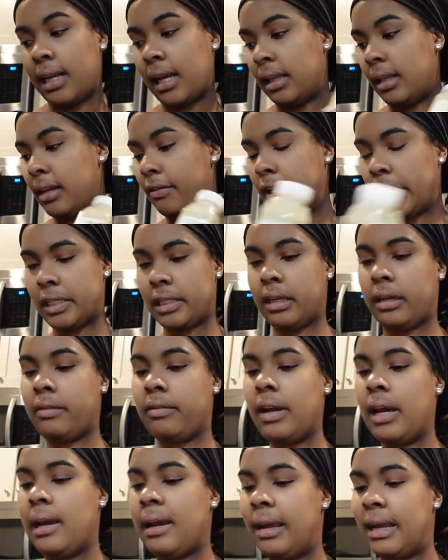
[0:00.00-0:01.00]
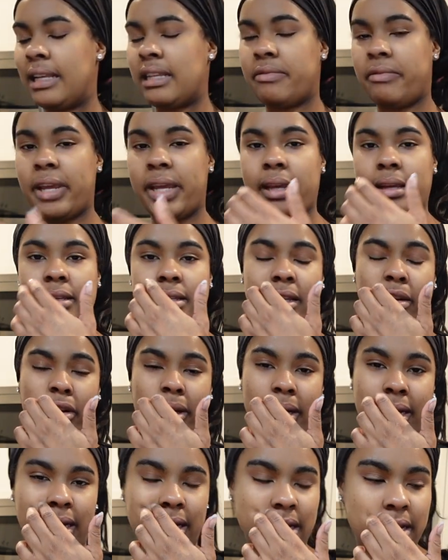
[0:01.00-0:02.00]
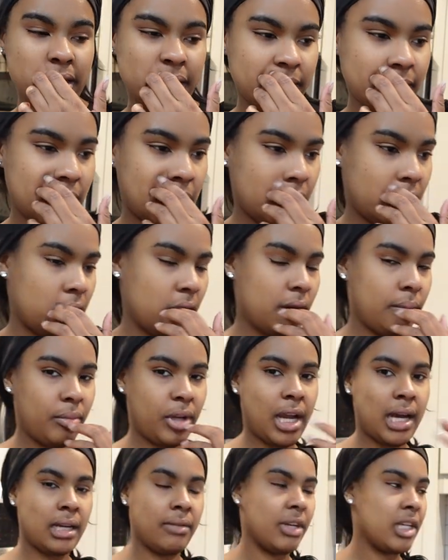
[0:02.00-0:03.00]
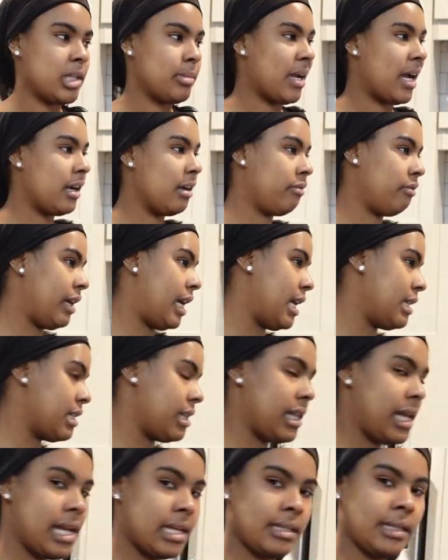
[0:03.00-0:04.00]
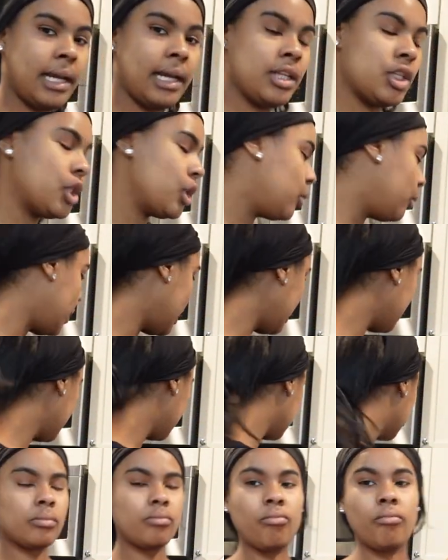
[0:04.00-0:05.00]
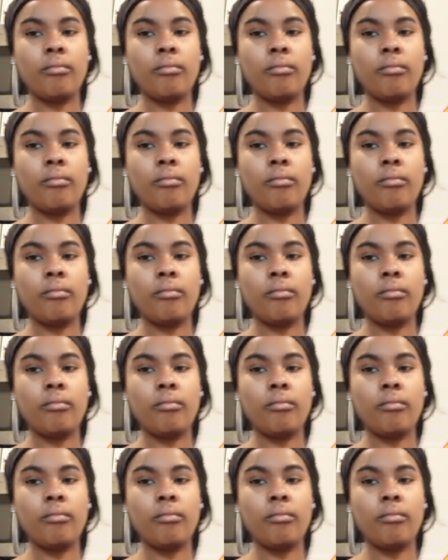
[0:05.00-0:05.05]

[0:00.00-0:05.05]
I love this stuff. It's vegan, so it does kind of expire fast. It lasts like 2 weeks.